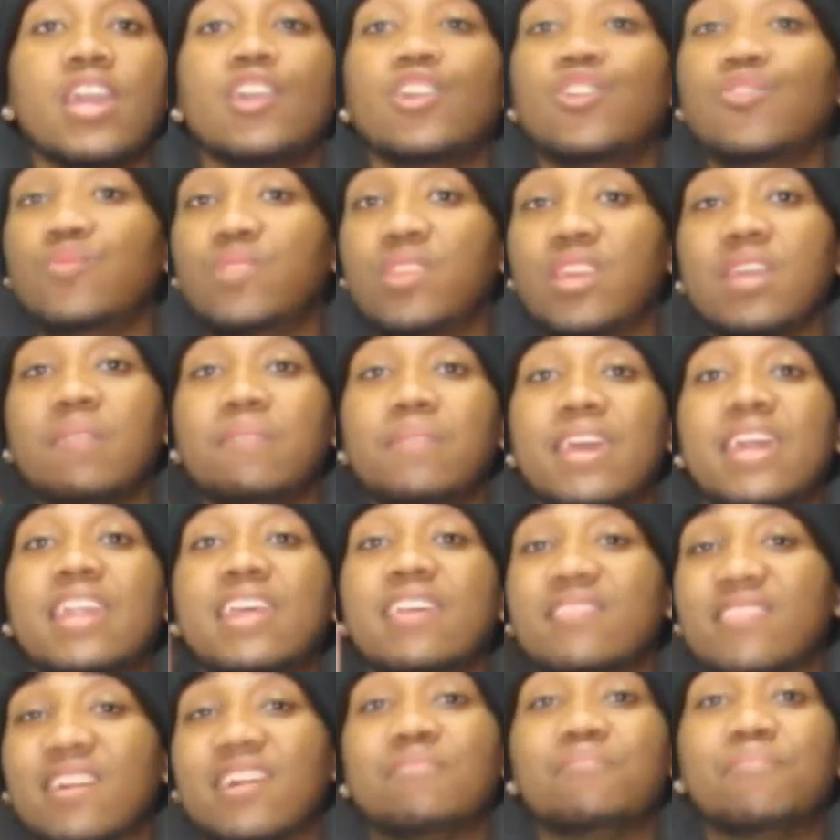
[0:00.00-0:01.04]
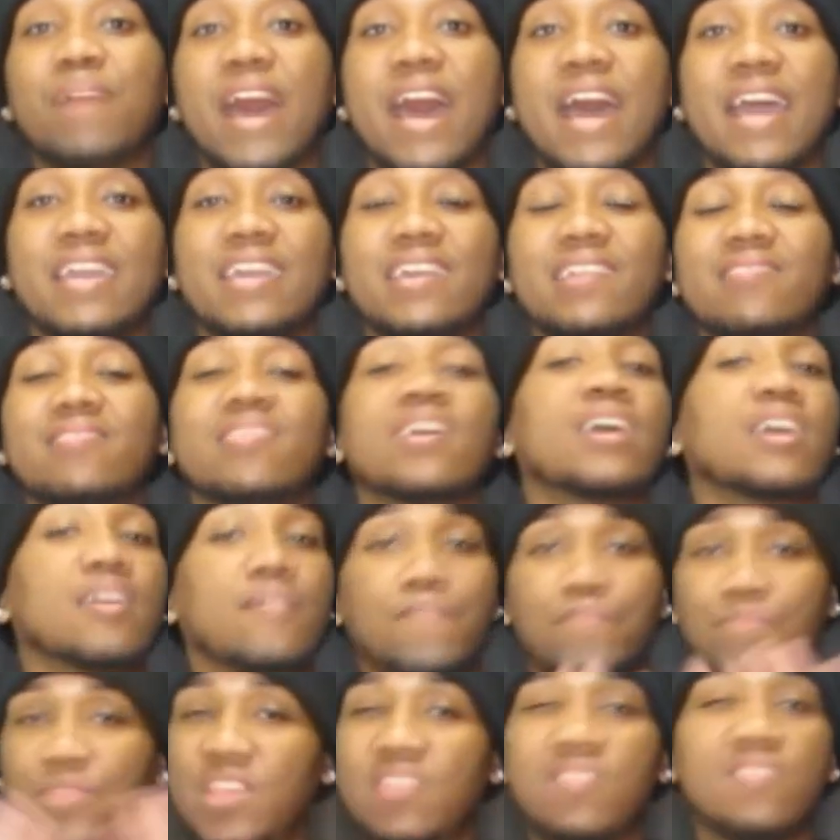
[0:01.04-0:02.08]
and you deem that as unbiased,
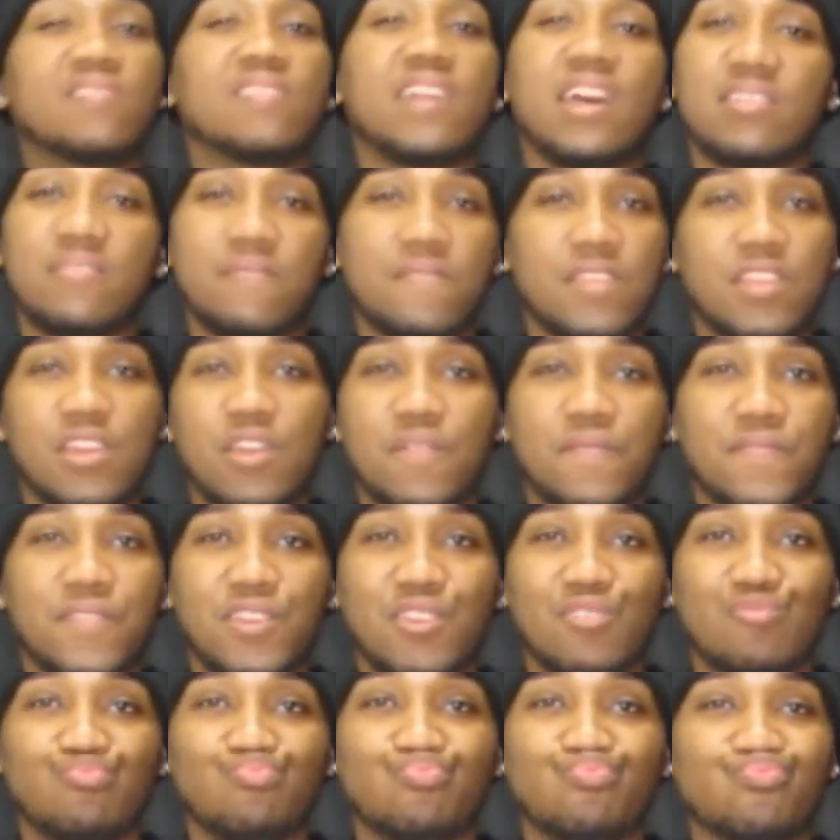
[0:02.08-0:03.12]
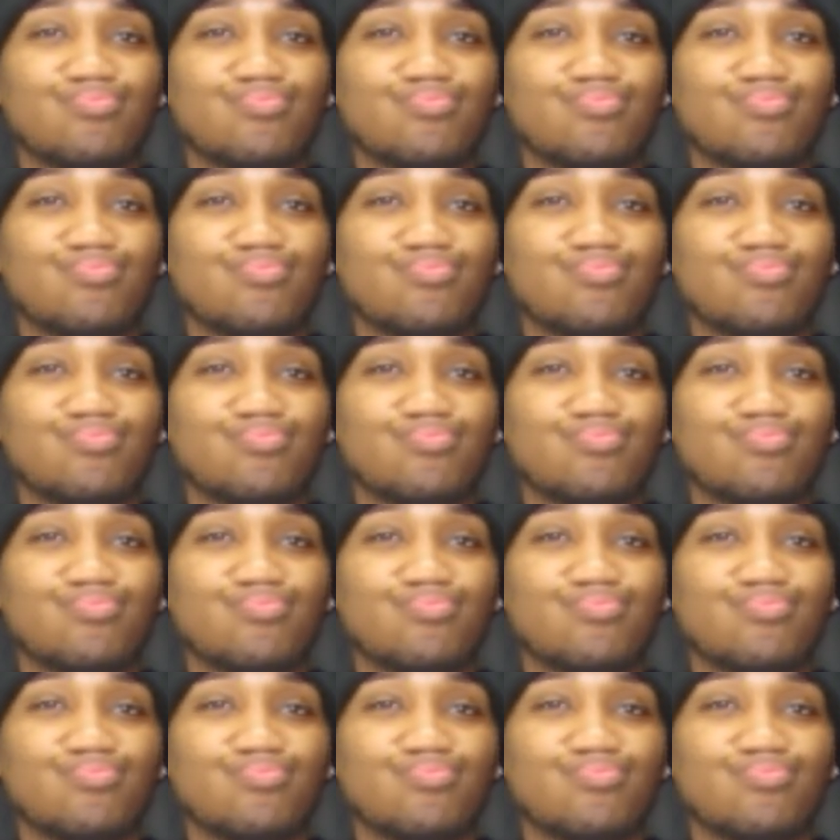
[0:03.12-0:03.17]
this is not the video for you.